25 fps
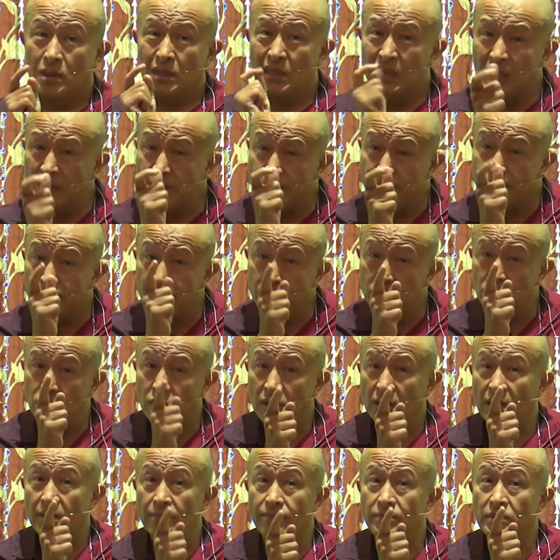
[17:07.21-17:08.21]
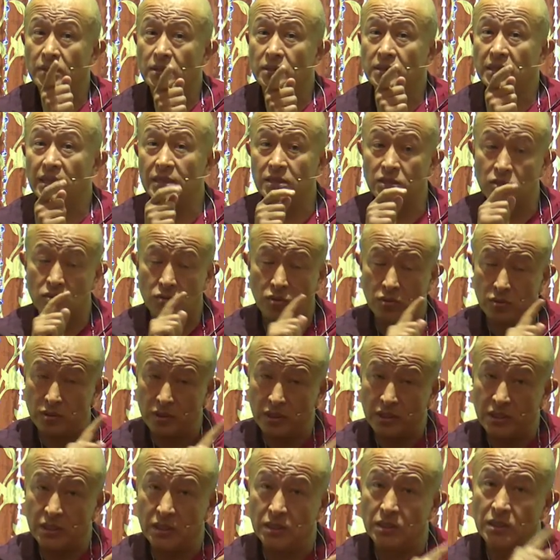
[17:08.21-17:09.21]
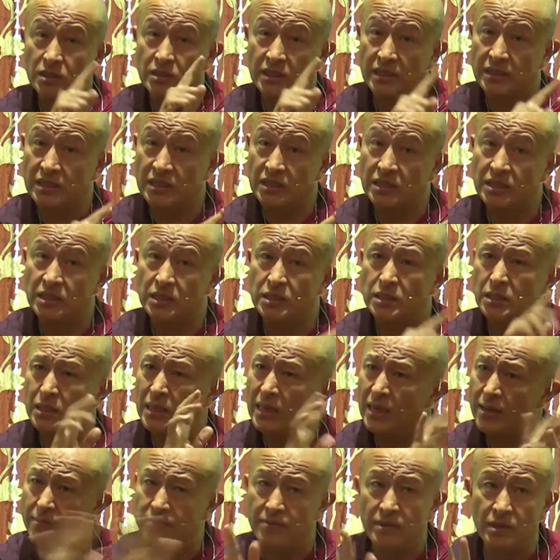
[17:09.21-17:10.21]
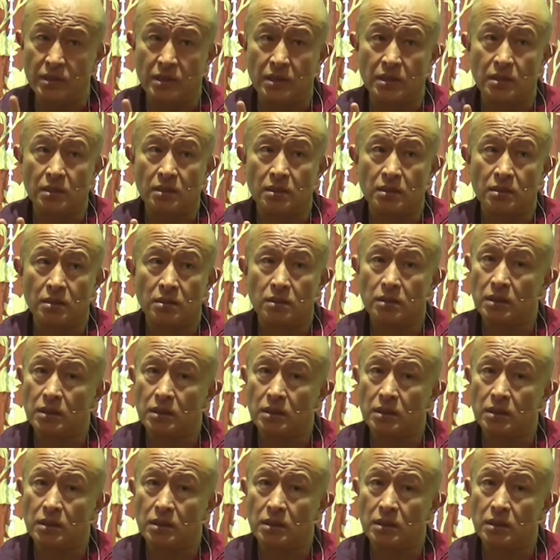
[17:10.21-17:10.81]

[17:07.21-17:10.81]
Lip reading: if you have the right condition, right teacher, everything,